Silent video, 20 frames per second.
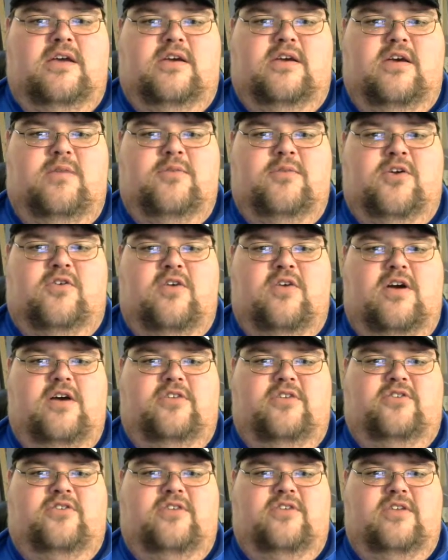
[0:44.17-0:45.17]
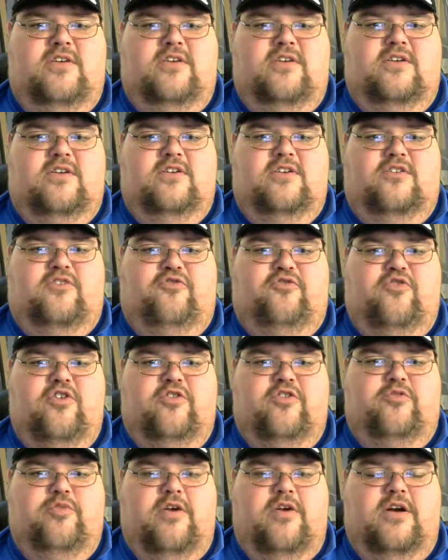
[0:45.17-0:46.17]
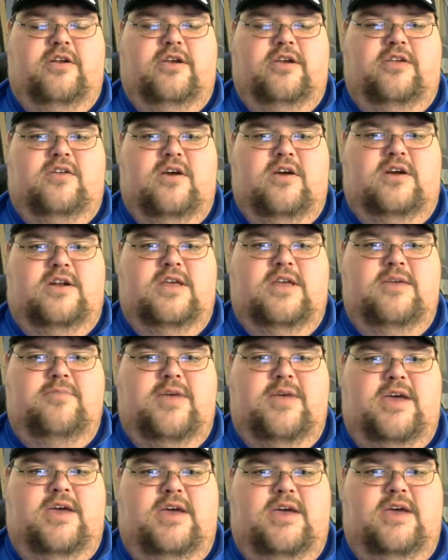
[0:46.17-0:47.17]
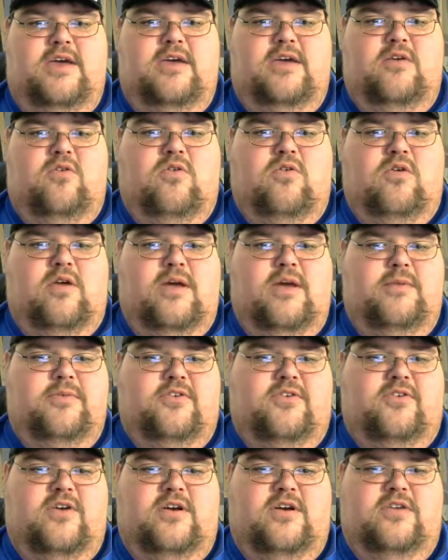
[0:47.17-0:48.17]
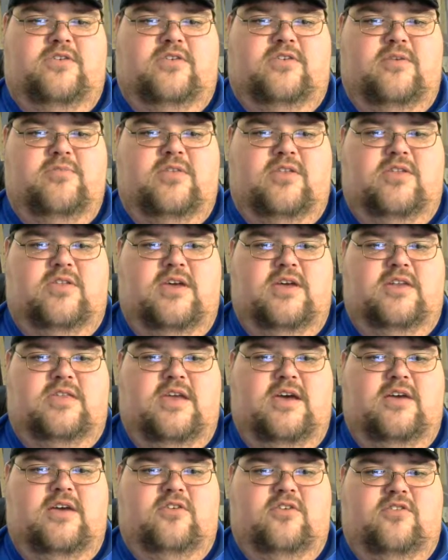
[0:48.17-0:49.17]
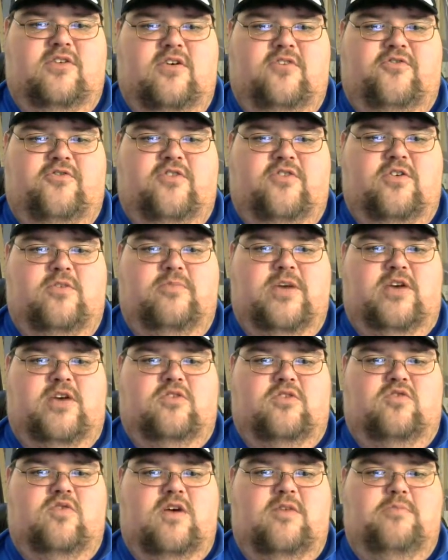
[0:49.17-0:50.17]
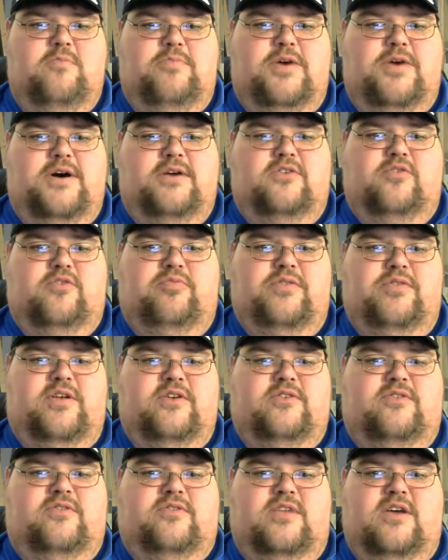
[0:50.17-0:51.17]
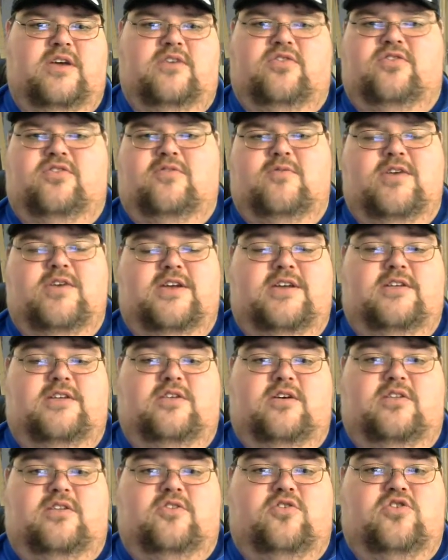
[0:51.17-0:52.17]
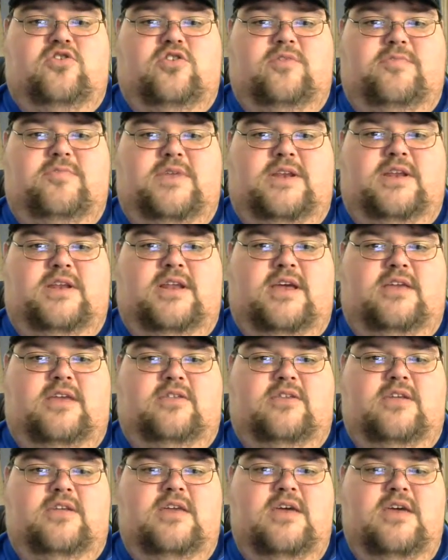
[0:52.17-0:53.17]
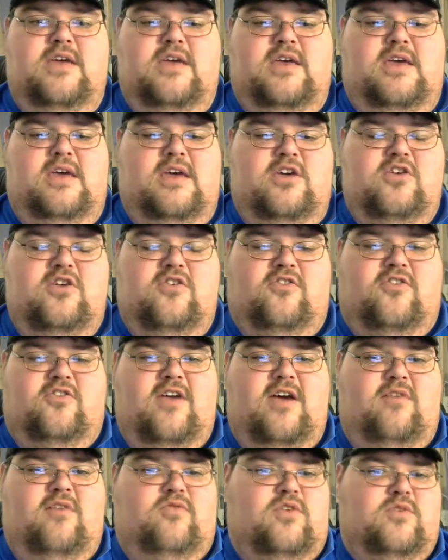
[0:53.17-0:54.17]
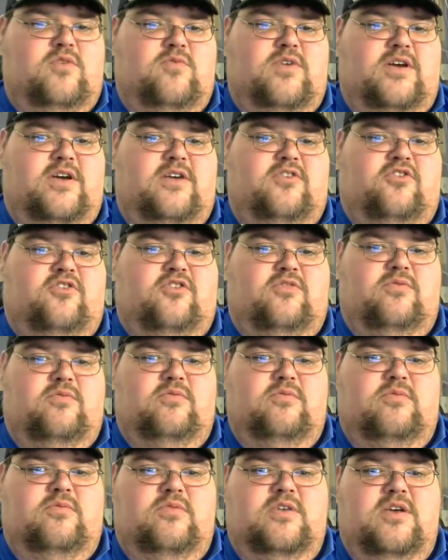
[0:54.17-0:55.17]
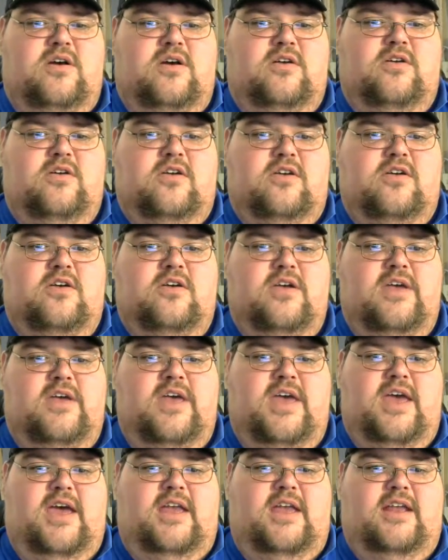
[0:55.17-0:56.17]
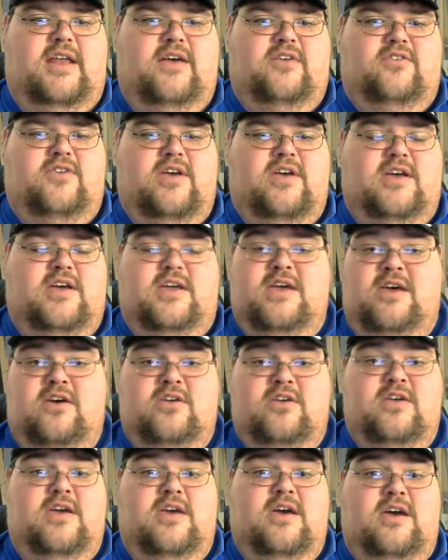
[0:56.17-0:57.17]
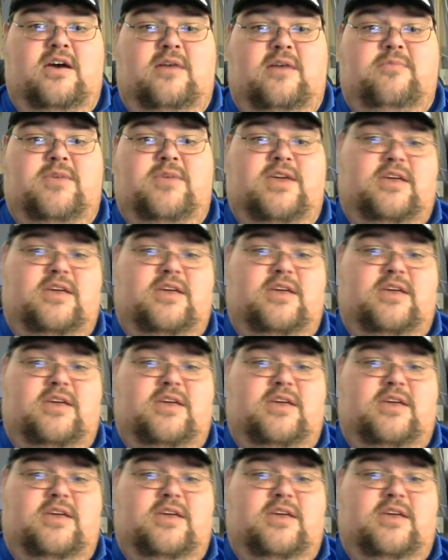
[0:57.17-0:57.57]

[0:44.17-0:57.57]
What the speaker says: Come across this first product on eBay or Amazon, something like that. Sold for about $12 plus like $3 shipping and handling. Used to have one when I was younger, and I was like, hell yeah, I'm